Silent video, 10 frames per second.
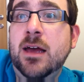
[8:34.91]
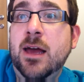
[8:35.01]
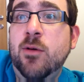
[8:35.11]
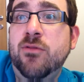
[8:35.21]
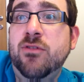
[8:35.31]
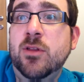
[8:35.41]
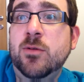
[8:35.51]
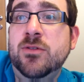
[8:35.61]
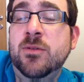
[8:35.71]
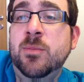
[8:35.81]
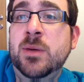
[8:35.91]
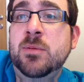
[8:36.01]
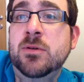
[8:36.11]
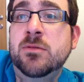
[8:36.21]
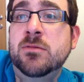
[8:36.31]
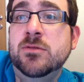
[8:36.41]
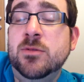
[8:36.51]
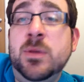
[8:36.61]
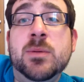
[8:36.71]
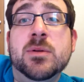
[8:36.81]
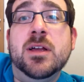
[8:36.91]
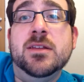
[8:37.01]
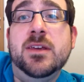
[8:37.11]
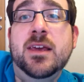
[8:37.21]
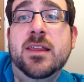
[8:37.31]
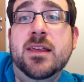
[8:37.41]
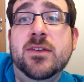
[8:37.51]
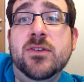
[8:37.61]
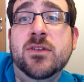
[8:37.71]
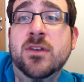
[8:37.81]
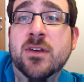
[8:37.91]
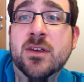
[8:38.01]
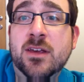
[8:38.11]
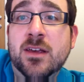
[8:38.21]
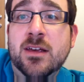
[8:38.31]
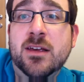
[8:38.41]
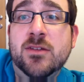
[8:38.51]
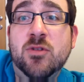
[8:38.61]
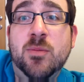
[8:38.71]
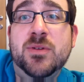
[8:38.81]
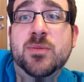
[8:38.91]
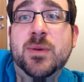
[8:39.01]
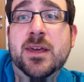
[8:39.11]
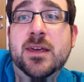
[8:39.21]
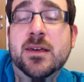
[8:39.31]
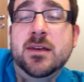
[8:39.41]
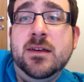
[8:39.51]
our followers and people, some people like to hear this, so I best speak.